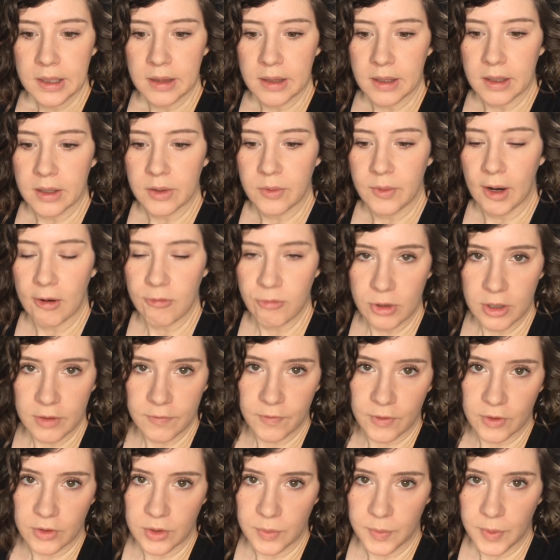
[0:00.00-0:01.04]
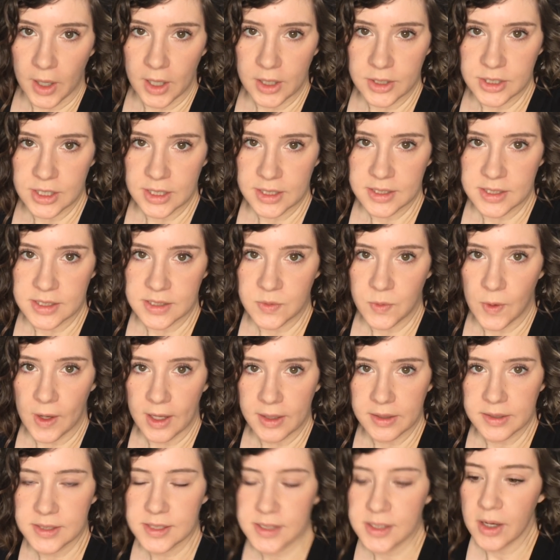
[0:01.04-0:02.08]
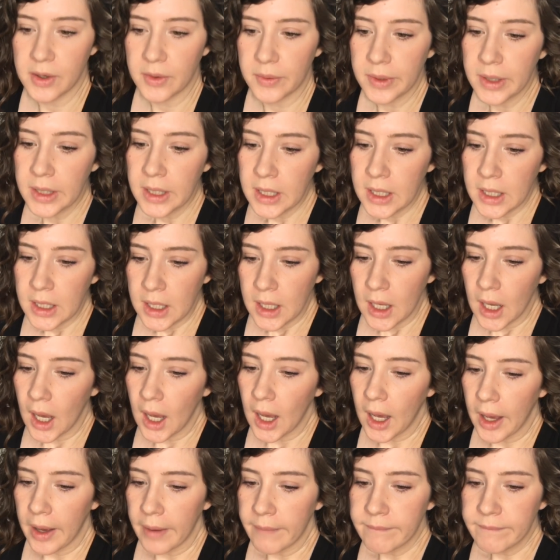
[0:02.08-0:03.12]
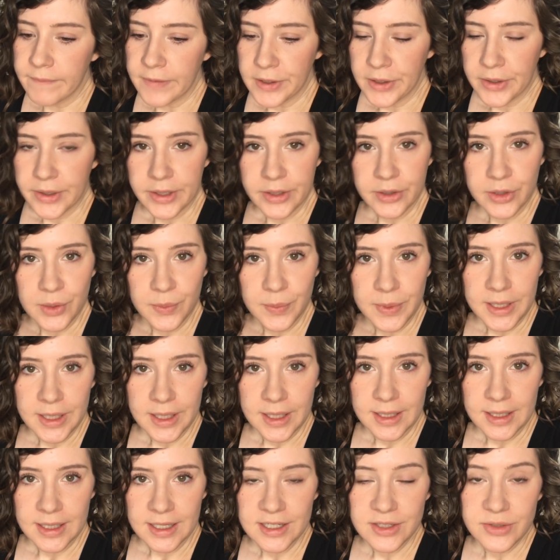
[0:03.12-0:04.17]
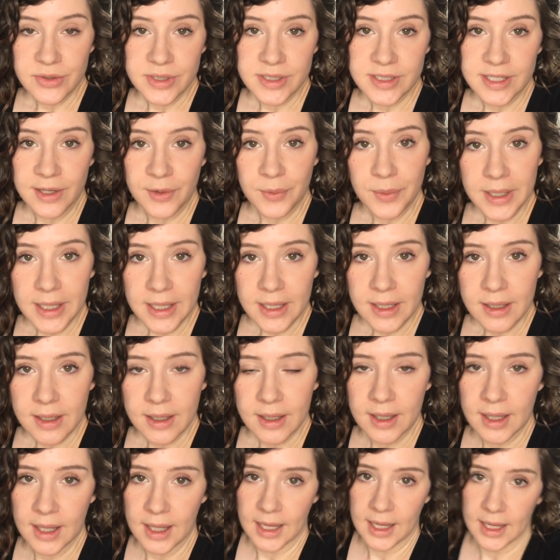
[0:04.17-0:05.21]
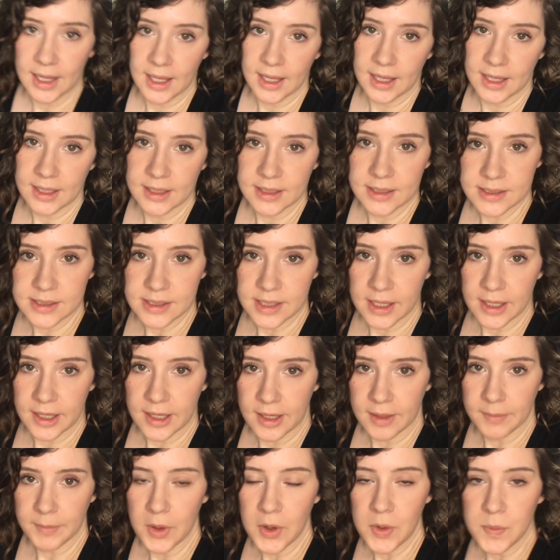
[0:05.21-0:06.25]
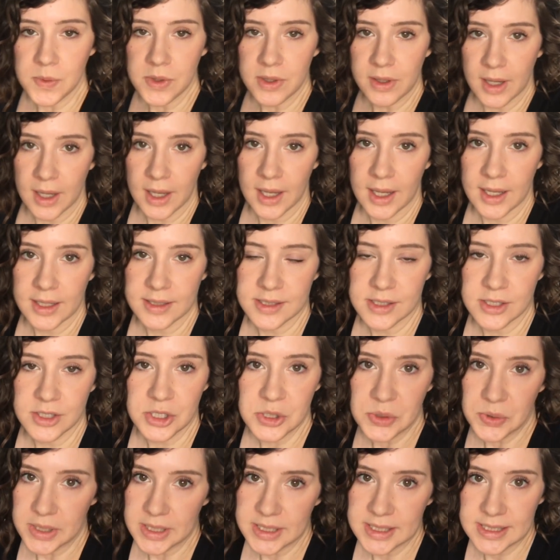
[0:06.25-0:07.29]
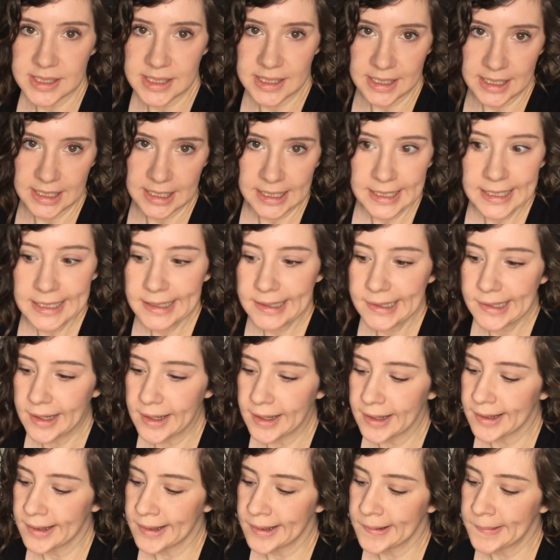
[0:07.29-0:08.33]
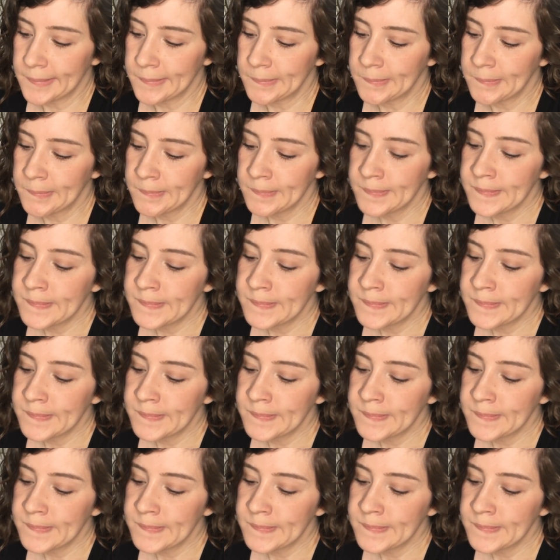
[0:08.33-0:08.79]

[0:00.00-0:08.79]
the groundwork for new projects as well. So um, figured it could be an interesting week and um, hope you guys enjoy seeing it. Um,